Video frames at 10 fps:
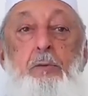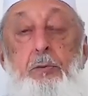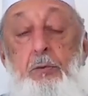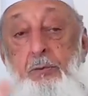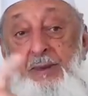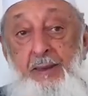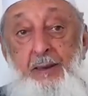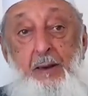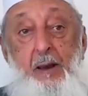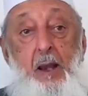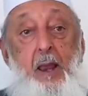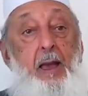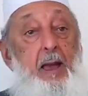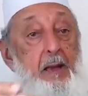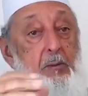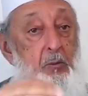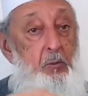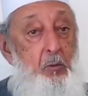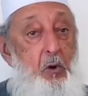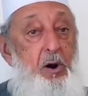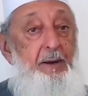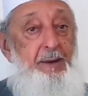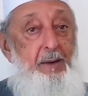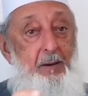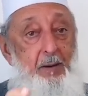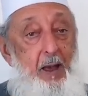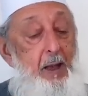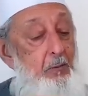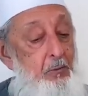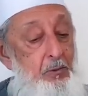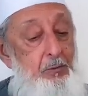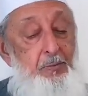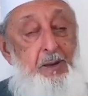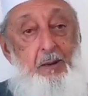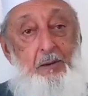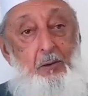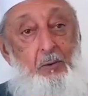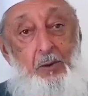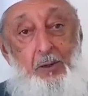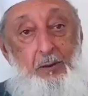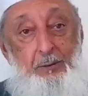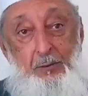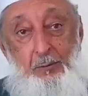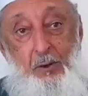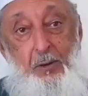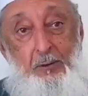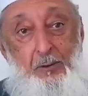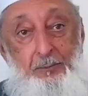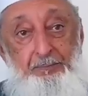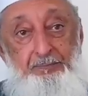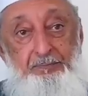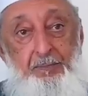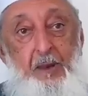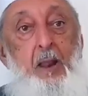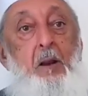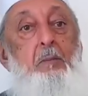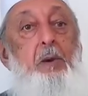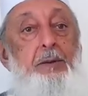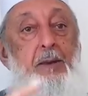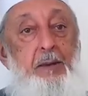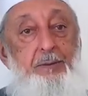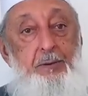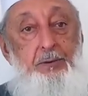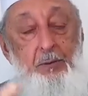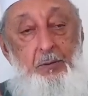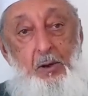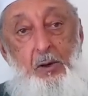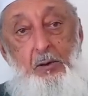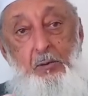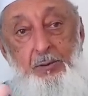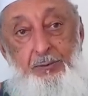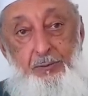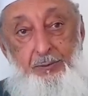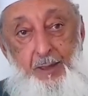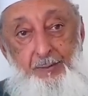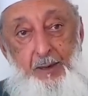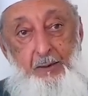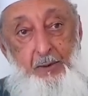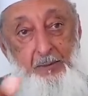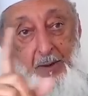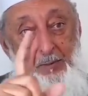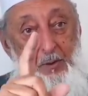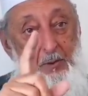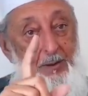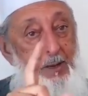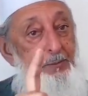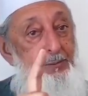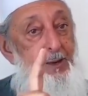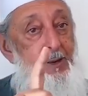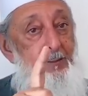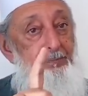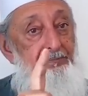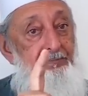So Deen, I'm warning, I won't be in the world tomorrow, but there's a tomorrow which is coming. Remember what I'm saying.